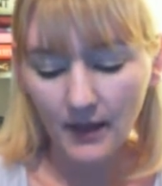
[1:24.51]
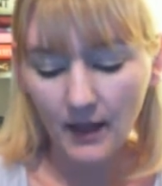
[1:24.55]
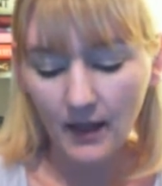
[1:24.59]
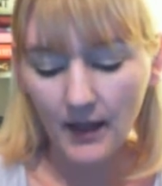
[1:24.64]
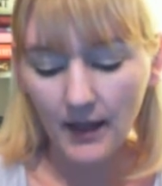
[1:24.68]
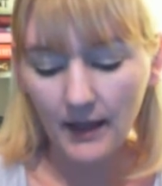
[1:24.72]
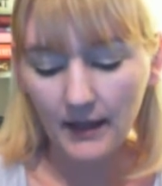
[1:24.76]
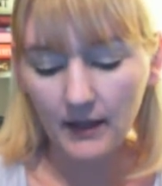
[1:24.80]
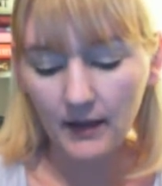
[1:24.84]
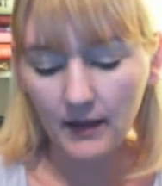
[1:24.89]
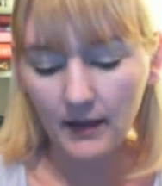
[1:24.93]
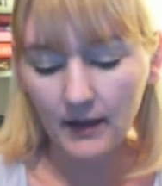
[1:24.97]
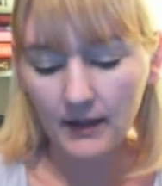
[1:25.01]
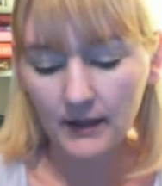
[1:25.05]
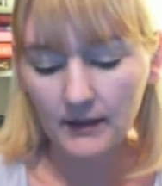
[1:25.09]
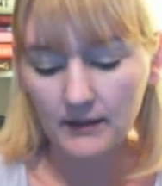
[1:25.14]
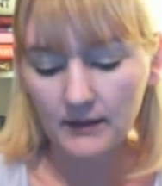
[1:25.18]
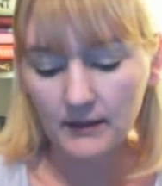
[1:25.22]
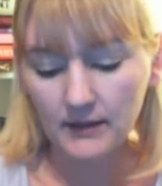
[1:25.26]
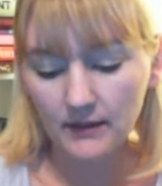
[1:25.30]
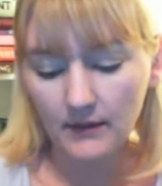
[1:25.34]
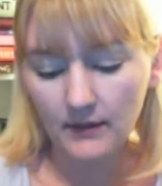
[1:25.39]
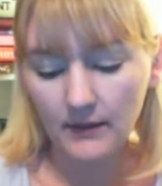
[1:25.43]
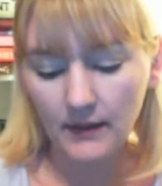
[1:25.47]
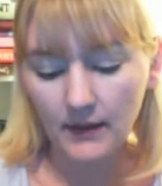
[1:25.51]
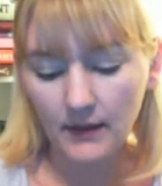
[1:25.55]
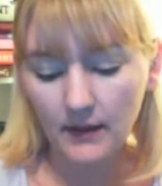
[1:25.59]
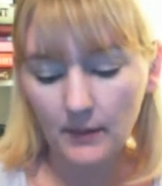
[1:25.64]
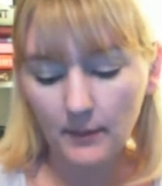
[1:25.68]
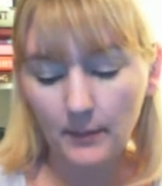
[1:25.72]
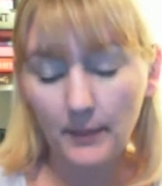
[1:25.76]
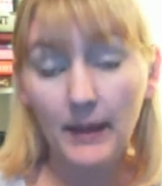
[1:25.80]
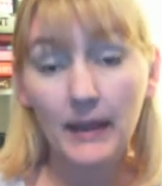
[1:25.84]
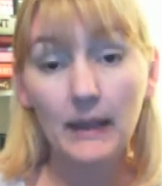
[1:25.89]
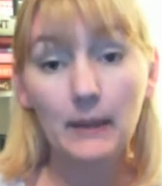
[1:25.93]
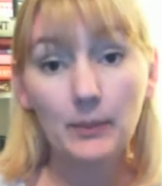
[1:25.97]
I got the
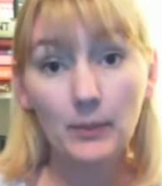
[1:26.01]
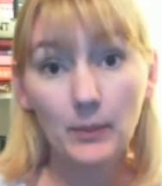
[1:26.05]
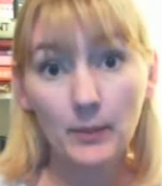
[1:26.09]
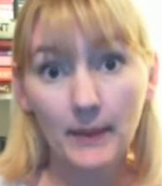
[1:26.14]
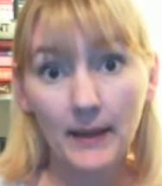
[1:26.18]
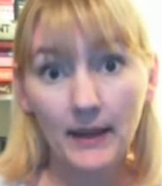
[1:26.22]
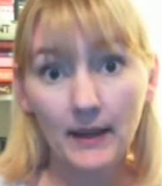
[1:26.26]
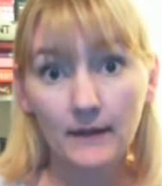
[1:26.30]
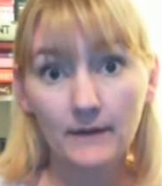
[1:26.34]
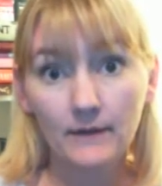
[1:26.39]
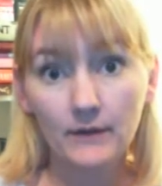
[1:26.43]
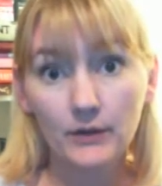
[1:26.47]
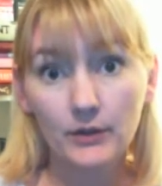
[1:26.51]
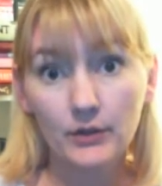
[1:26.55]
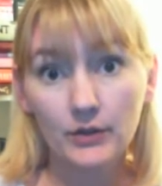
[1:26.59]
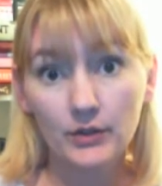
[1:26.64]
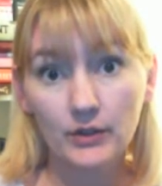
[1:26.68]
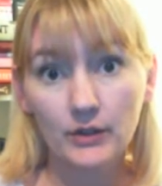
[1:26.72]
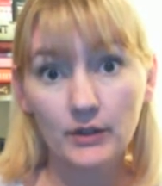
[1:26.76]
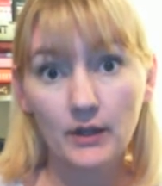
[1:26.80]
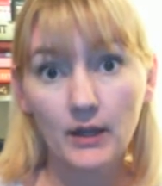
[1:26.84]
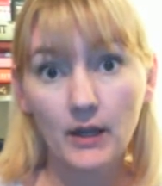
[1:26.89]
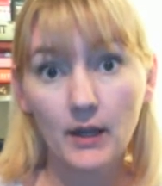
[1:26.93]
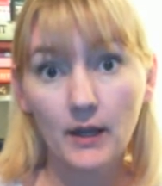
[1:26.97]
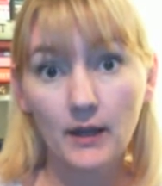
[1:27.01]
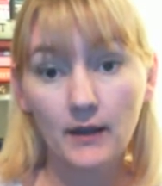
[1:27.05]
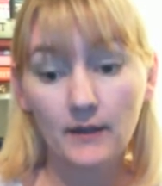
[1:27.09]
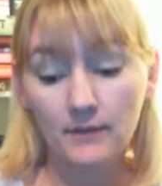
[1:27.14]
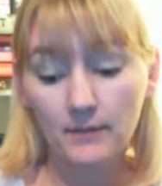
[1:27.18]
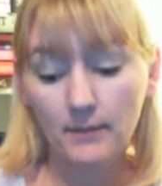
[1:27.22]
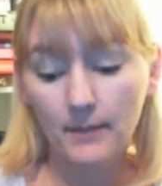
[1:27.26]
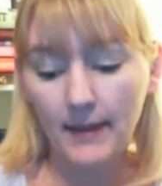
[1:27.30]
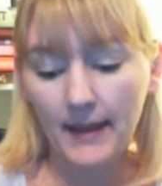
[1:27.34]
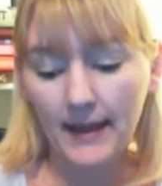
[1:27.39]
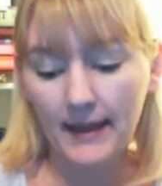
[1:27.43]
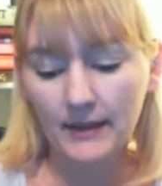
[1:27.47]
paperback version of
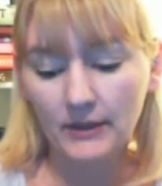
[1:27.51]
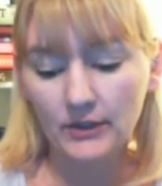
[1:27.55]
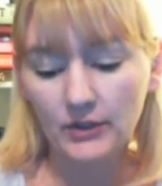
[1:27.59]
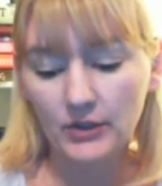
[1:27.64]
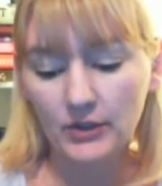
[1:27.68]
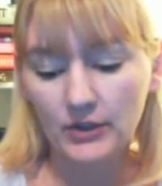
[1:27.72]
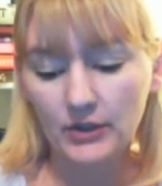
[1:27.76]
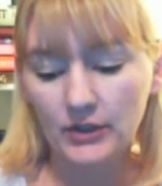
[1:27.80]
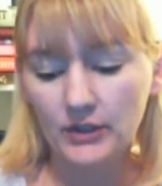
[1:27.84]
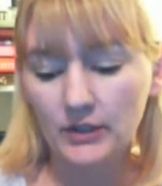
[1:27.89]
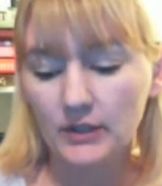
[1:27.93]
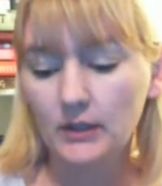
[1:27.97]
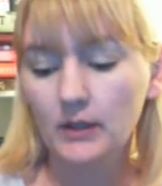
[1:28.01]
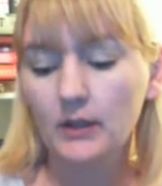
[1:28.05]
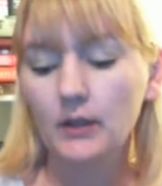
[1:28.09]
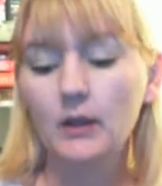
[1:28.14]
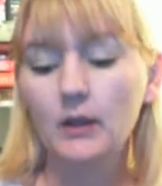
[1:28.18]
Matched